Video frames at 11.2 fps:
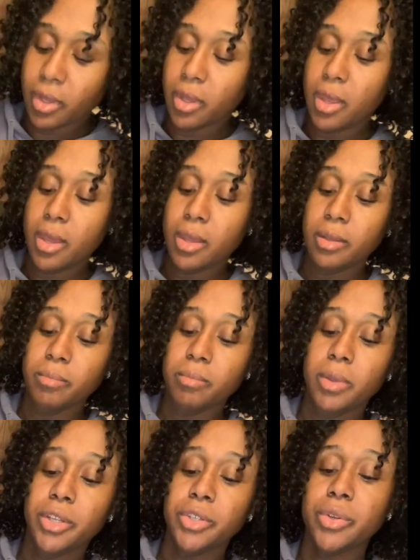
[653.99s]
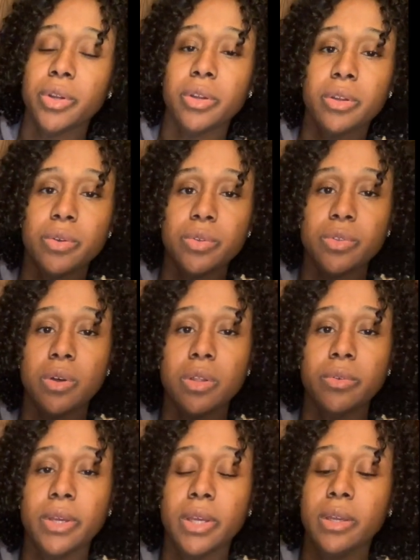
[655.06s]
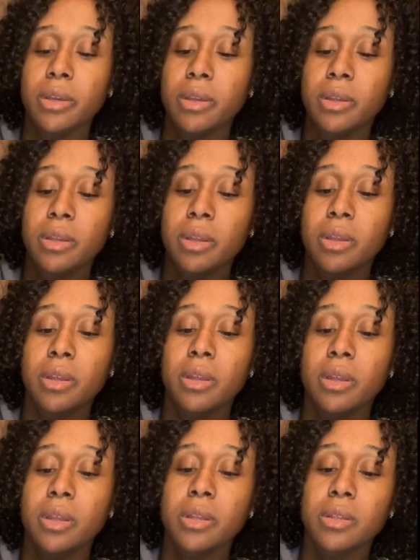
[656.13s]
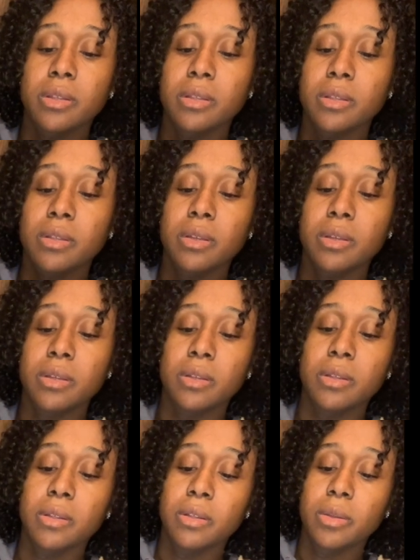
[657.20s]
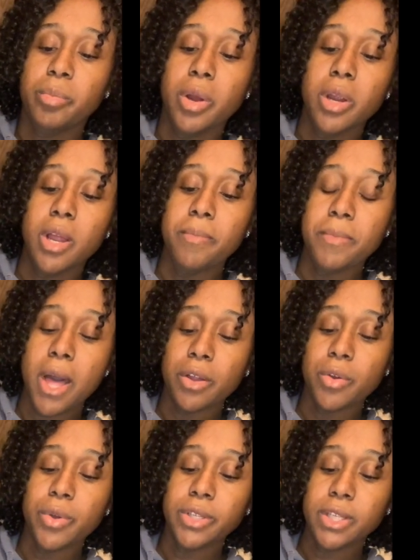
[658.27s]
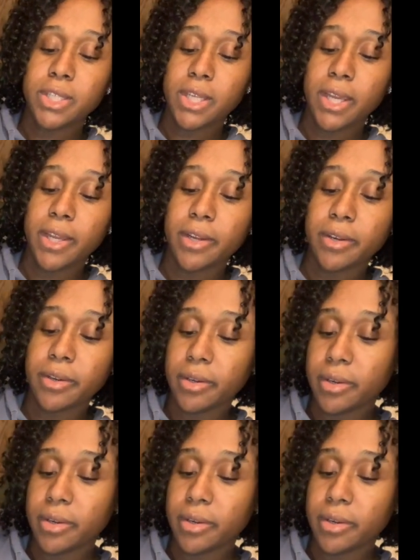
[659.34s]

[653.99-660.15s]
Okay, make sure it goes all the way to the part I'm not going to tear